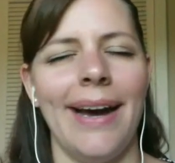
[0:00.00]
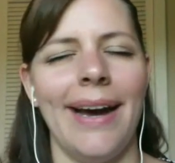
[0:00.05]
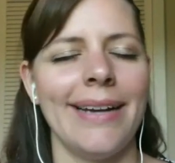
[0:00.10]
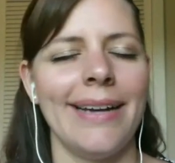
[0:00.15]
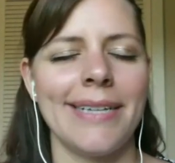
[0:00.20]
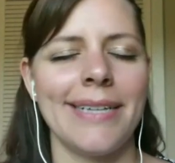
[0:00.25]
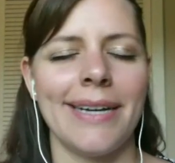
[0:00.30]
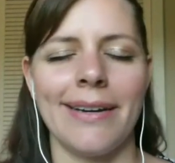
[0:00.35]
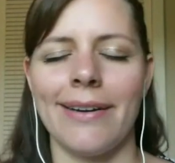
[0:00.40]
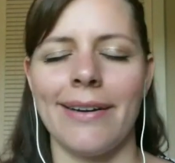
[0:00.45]

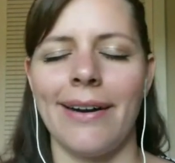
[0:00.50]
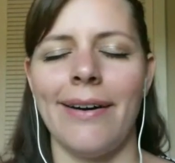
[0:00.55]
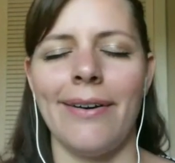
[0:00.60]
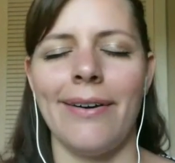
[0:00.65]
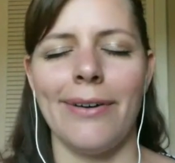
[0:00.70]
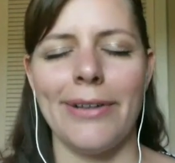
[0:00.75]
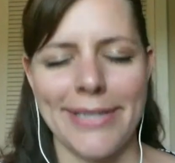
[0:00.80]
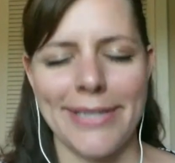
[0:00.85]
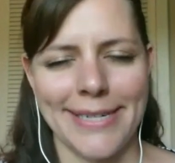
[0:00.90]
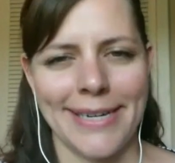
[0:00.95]
I talk
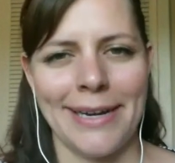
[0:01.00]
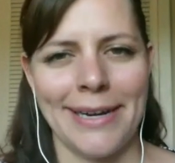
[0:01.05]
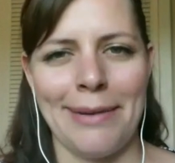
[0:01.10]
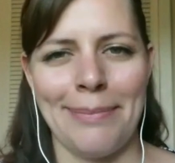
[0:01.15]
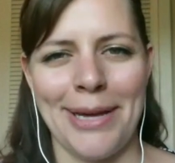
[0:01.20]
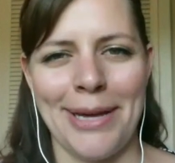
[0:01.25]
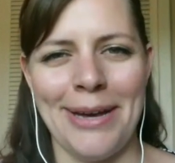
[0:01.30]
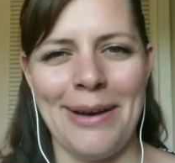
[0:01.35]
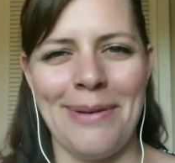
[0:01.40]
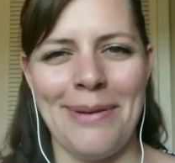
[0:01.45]
all the
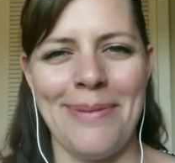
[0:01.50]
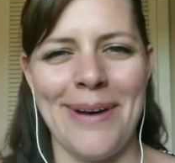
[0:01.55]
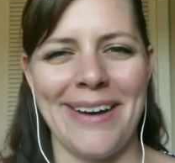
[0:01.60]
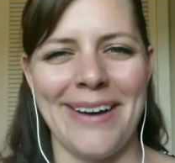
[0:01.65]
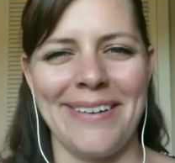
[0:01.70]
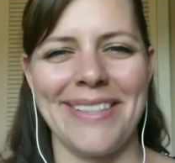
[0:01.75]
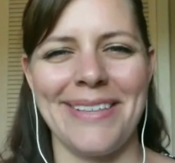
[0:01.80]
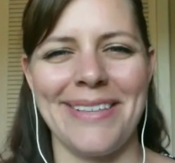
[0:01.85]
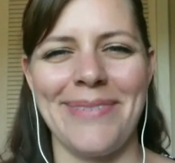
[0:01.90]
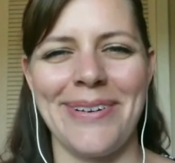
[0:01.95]
time
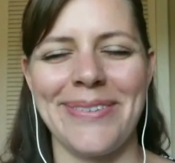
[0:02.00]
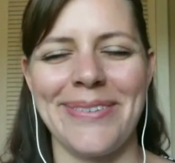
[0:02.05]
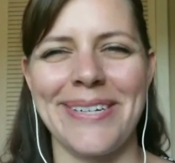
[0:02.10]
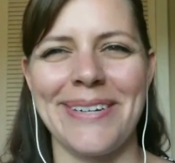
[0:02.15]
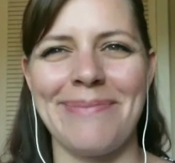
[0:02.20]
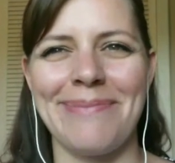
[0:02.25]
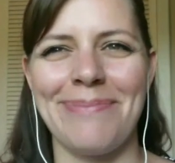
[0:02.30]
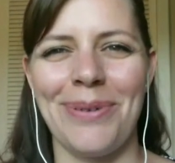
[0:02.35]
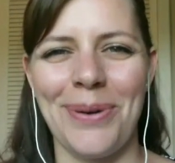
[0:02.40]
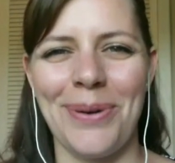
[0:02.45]
about the most
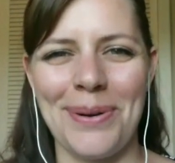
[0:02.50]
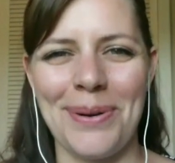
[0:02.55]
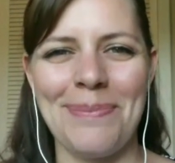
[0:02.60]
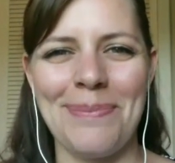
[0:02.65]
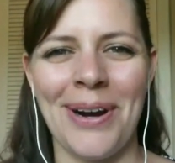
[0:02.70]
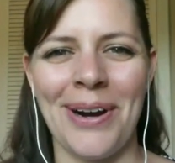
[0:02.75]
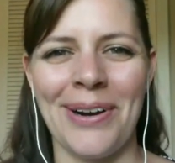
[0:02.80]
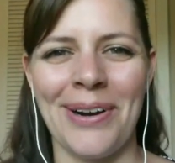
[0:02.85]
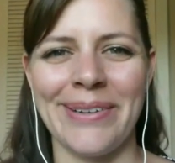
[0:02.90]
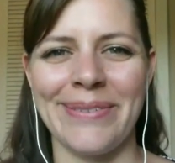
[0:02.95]

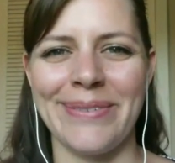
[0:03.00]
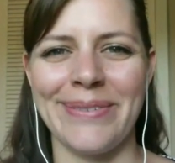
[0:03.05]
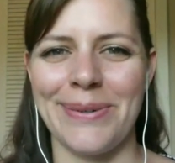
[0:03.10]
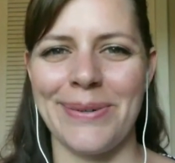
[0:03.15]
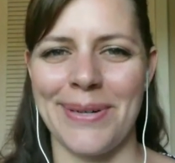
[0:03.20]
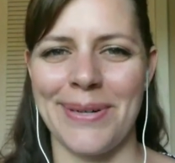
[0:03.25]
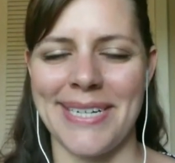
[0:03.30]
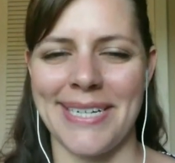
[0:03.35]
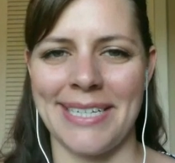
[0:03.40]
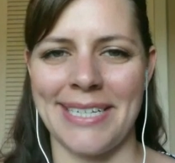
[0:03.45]
important part of
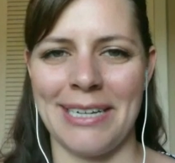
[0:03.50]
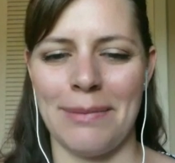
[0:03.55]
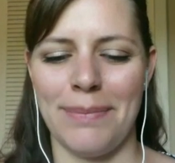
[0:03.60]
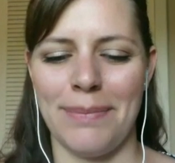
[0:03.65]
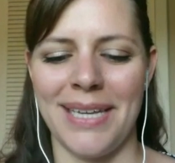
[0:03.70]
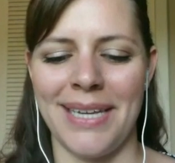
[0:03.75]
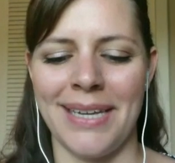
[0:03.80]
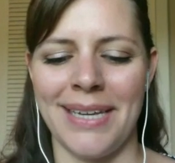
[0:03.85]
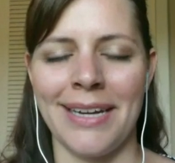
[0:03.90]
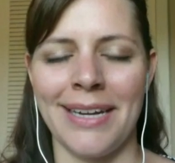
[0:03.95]
storytelling
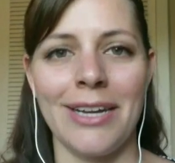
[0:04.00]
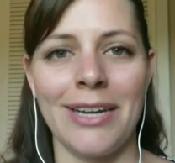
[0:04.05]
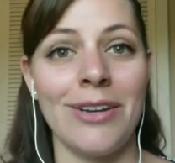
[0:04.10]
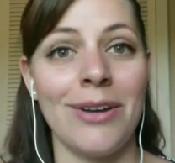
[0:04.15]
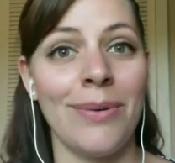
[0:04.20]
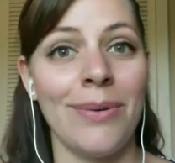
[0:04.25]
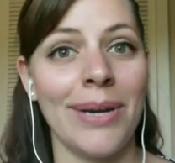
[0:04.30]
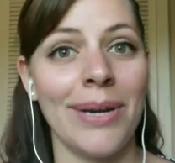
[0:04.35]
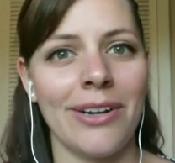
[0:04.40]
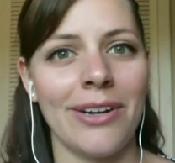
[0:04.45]
being
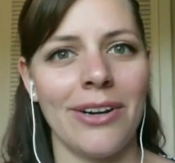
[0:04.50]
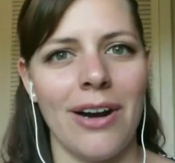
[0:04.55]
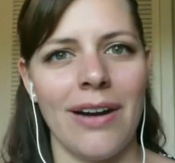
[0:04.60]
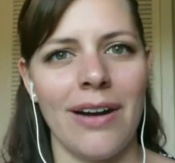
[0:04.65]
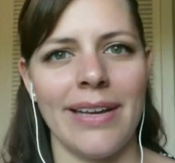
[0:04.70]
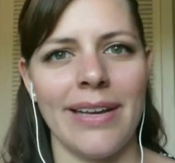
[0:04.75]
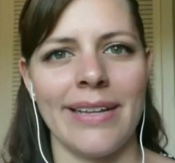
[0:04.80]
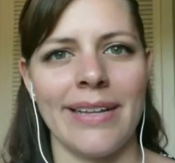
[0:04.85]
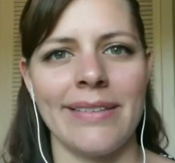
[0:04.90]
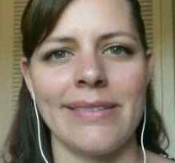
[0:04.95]
knowing your
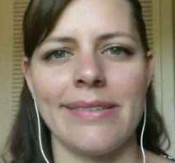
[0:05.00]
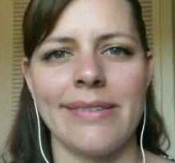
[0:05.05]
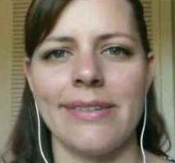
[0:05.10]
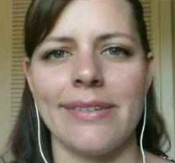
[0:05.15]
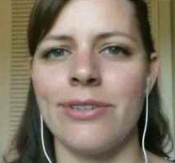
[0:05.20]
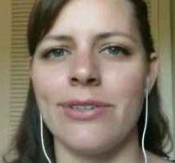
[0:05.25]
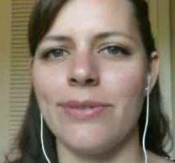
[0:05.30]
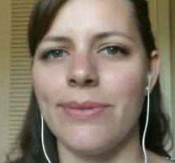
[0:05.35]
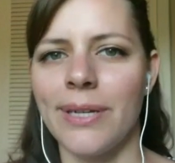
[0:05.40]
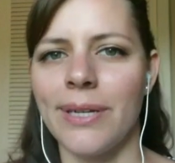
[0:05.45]
audience,
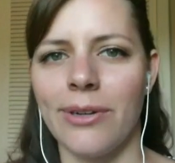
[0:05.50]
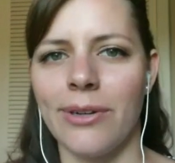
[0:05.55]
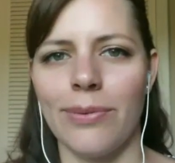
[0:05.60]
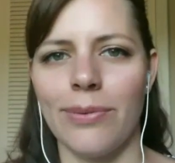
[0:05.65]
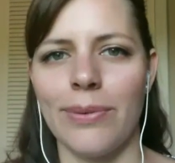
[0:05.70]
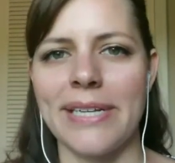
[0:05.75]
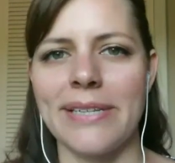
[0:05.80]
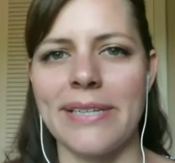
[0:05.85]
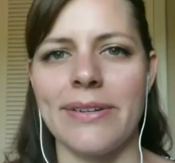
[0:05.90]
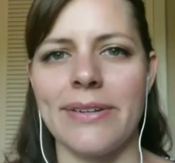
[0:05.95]
doing your
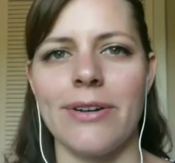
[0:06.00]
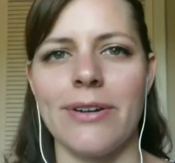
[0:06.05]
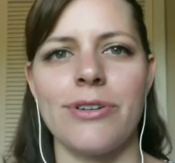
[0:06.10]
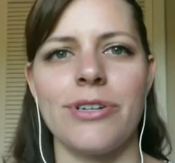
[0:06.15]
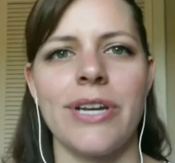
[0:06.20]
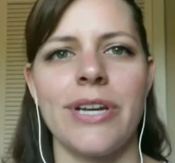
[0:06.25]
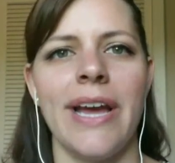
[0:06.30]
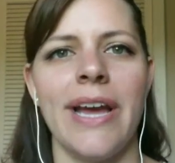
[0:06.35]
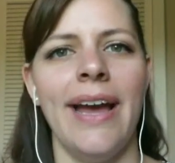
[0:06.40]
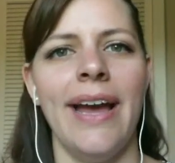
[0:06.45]

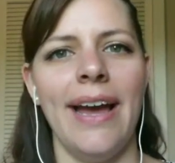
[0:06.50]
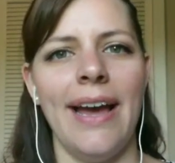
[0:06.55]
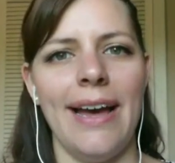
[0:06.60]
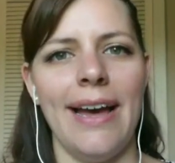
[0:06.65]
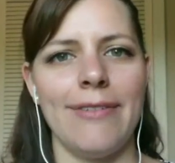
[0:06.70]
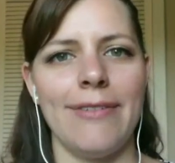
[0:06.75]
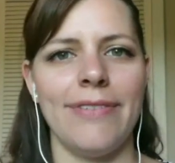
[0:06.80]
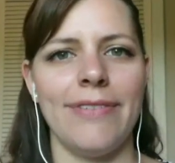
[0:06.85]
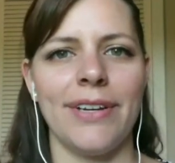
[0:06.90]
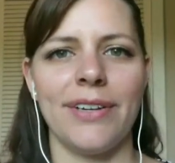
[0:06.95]
research,
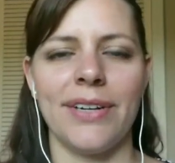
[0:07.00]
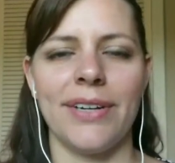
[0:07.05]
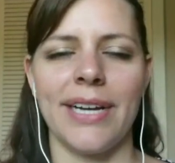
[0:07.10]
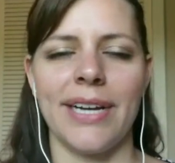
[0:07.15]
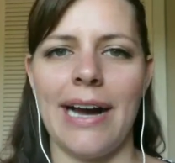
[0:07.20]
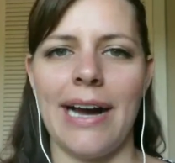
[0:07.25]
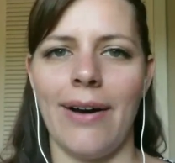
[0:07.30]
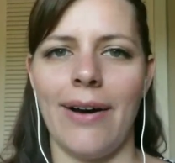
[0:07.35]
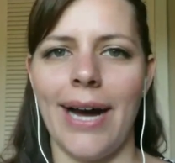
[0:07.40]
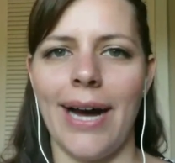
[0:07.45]
and
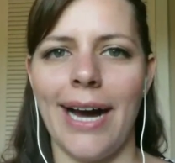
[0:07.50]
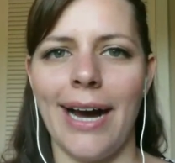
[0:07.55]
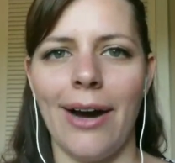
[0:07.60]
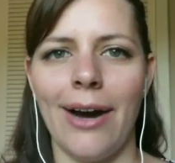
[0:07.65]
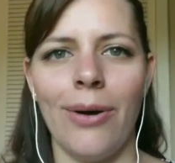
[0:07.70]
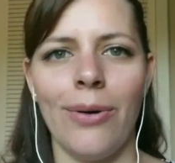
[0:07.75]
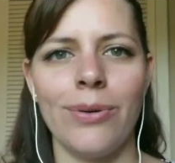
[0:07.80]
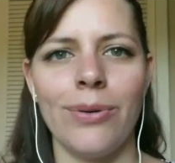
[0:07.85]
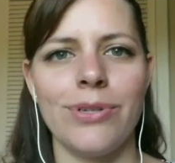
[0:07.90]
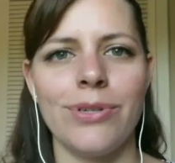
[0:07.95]
figuring out
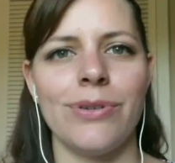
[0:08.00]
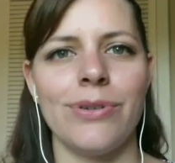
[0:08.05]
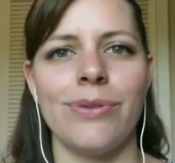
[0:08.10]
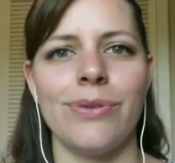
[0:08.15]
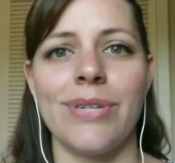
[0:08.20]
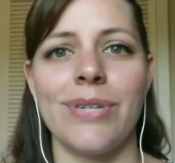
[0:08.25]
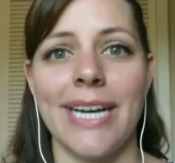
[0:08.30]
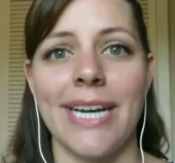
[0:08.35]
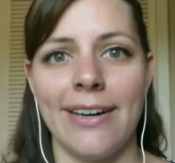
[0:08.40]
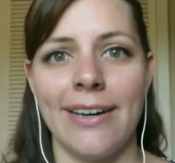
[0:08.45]
how
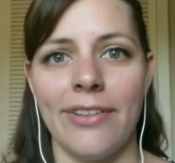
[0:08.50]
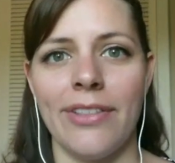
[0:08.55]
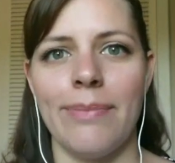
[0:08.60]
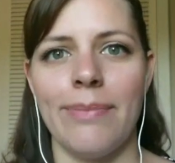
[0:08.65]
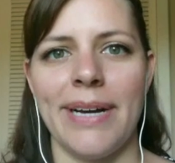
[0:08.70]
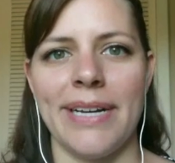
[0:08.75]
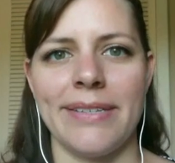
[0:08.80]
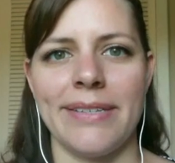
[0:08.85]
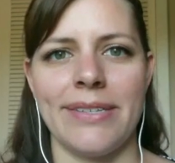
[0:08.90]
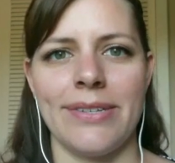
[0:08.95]
to tell the
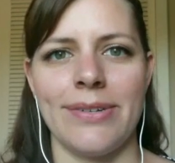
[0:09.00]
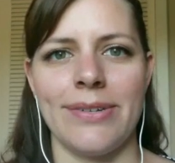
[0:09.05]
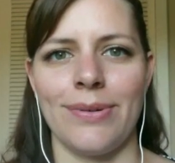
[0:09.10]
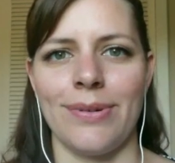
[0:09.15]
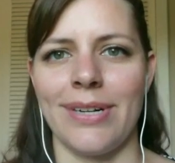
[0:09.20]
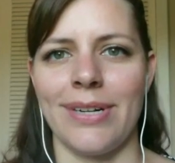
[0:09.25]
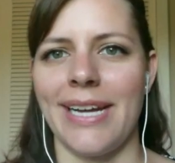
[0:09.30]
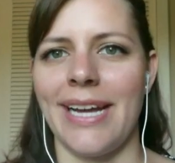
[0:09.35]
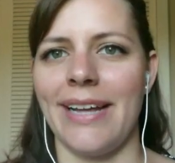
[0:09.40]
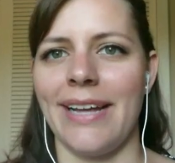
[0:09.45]
best
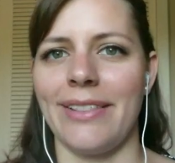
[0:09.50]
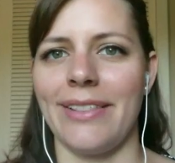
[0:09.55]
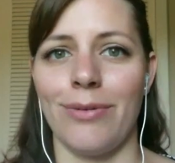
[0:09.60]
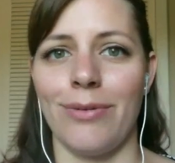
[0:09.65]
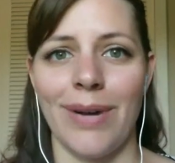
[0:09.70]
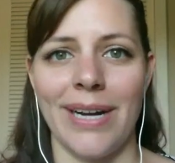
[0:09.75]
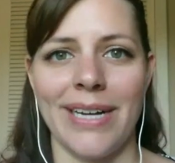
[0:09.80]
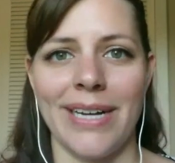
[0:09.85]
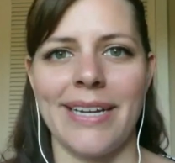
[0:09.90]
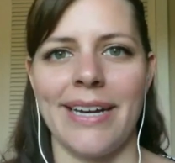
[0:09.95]
story at the
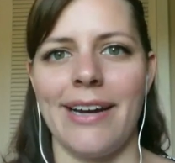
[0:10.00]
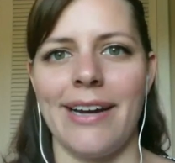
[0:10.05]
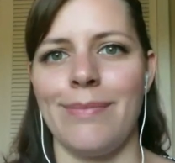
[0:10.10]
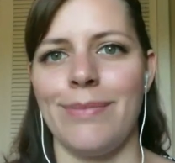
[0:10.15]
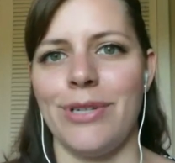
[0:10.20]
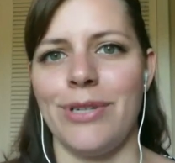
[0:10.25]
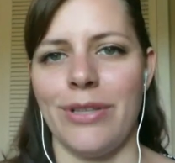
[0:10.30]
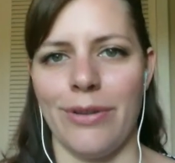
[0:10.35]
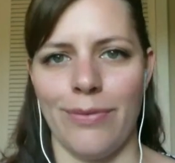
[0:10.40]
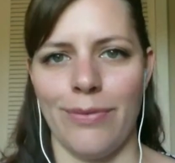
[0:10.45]
right
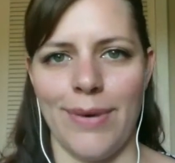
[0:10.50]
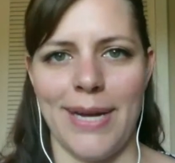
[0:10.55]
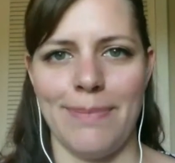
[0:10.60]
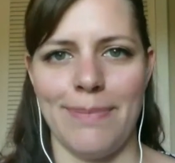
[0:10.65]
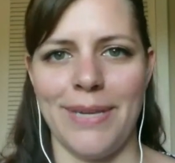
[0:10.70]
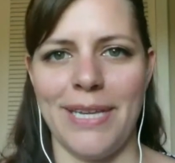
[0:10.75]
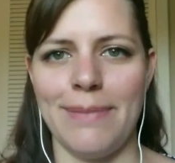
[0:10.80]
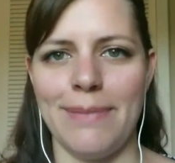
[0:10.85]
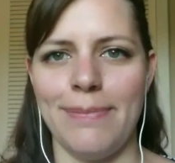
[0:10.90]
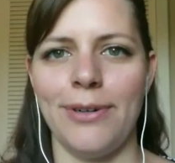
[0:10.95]
time to the right
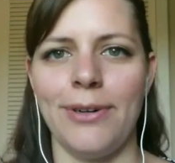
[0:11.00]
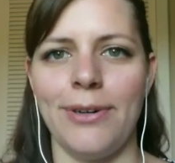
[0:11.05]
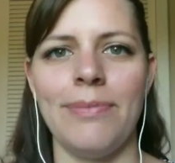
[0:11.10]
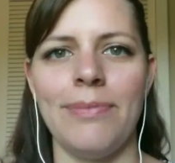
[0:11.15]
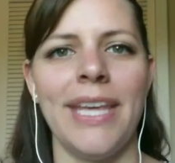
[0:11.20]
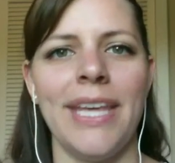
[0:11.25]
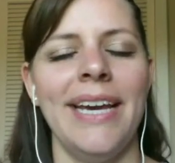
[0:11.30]
people.